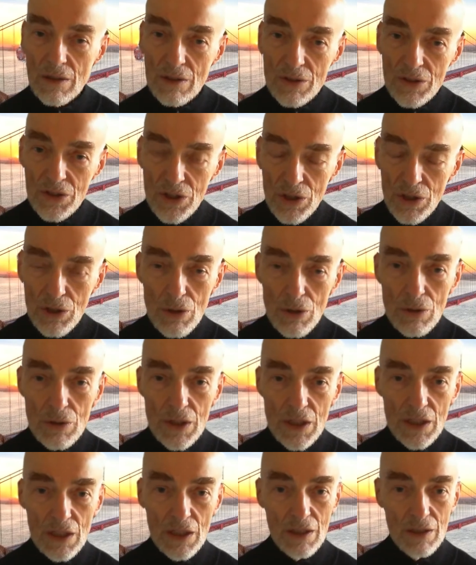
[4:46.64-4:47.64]

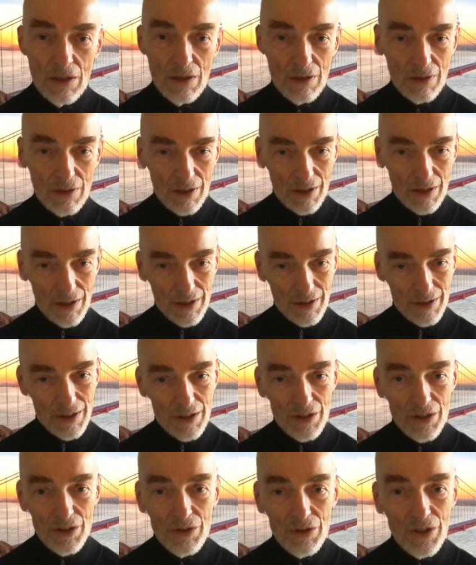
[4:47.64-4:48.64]
security
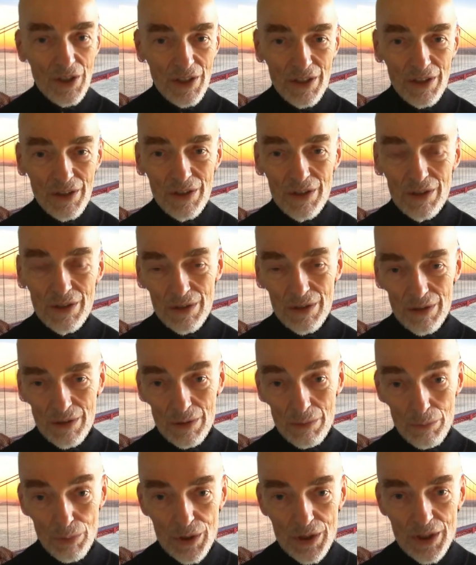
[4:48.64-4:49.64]
in the
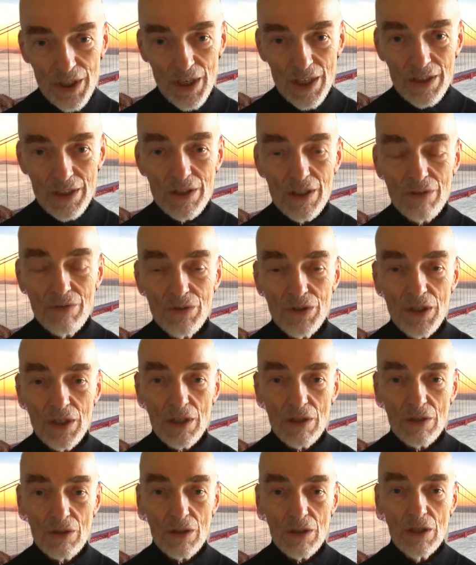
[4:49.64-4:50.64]
pre-9/11
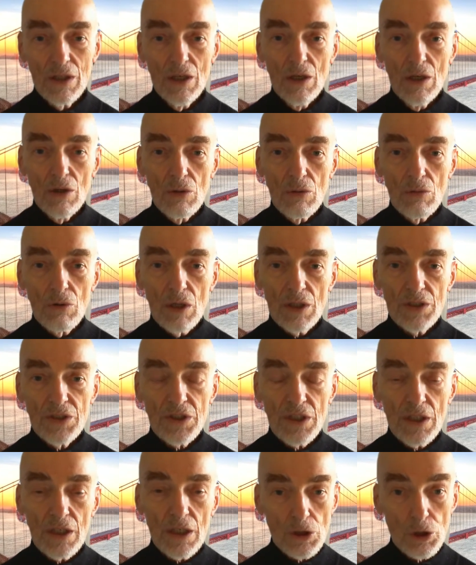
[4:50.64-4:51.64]
era
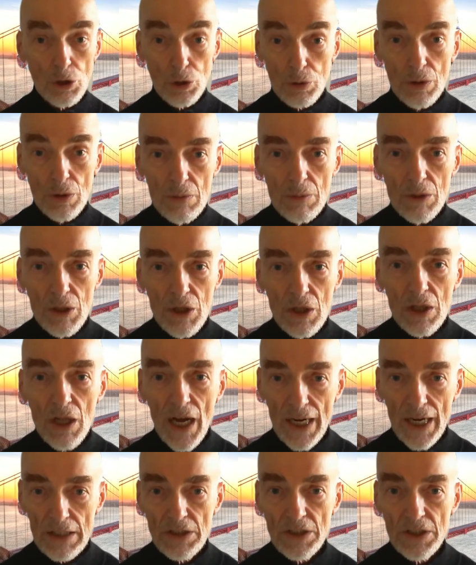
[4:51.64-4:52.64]
was extremely
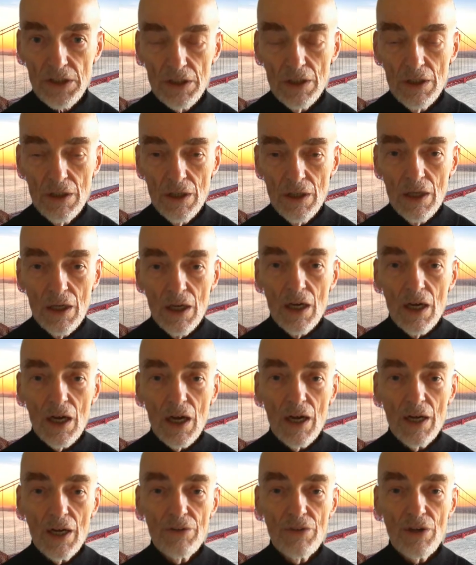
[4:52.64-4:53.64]
lax,
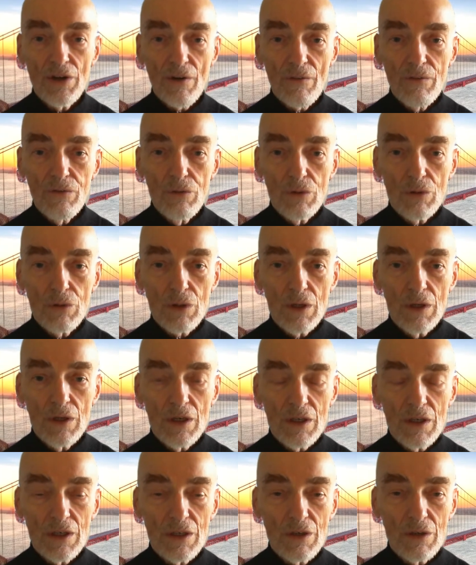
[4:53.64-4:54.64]
and
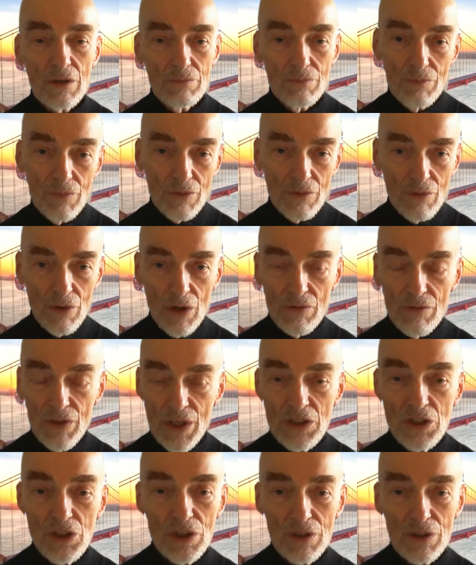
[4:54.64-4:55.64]
therefore
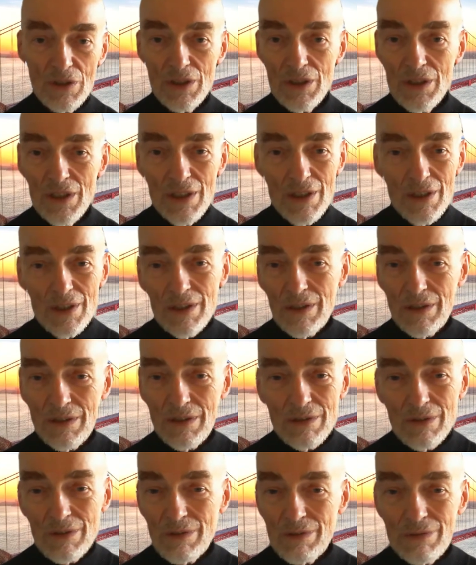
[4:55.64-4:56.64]
eventually
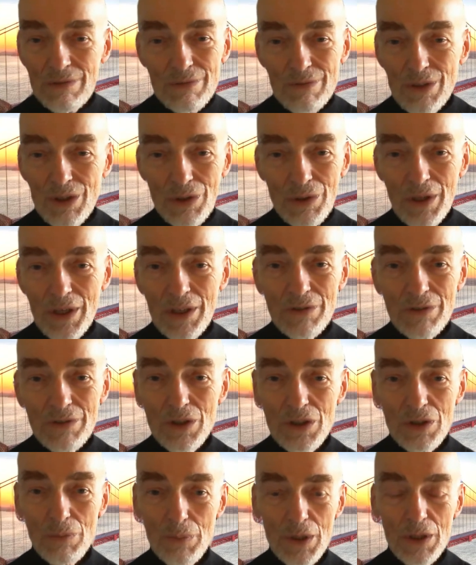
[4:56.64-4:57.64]

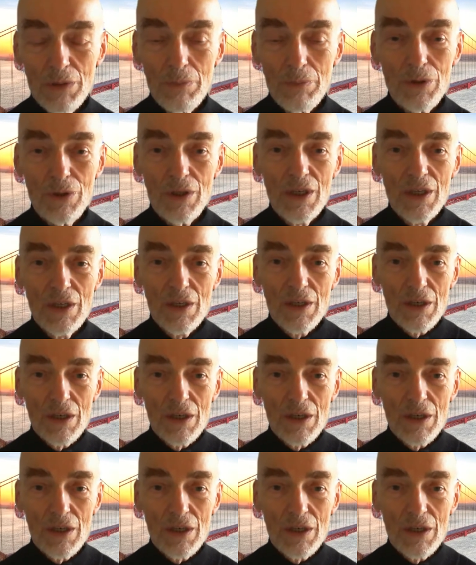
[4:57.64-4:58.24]
hundreds of people